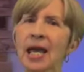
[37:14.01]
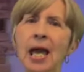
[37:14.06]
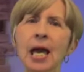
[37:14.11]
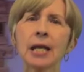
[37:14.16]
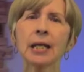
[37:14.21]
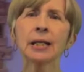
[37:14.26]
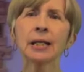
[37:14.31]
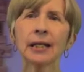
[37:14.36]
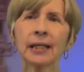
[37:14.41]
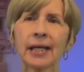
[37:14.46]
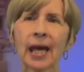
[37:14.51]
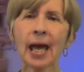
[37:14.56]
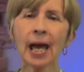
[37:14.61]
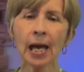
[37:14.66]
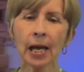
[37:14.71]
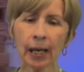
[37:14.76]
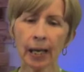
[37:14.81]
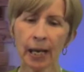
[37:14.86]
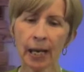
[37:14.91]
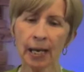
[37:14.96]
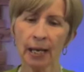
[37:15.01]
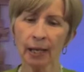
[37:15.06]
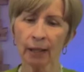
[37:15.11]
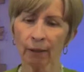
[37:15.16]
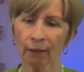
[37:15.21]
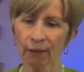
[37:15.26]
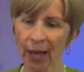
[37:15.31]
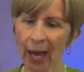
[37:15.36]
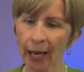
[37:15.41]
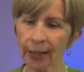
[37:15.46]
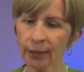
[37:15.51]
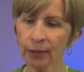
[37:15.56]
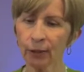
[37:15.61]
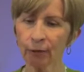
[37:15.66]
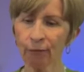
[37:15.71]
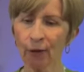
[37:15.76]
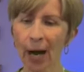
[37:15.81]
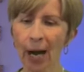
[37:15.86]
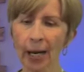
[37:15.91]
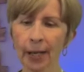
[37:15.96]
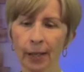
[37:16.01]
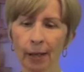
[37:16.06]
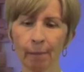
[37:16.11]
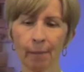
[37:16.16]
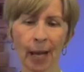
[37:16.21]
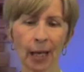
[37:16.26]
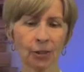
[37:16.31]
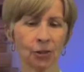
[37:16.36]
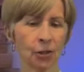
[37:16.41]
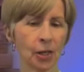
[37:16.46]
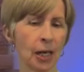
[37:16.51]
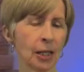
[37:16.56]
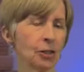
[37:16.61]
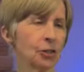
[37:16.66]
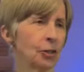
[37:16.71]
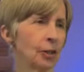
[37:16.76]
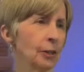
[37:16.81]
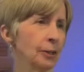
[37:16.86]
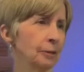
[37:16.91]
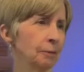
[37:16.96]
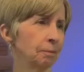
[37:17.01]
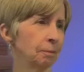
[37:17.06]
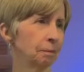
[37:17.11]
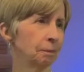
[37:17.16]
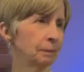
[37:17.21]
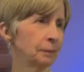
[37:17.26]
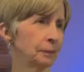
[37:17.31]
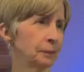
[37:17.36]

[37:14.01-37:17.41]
again and again, that divine imagination.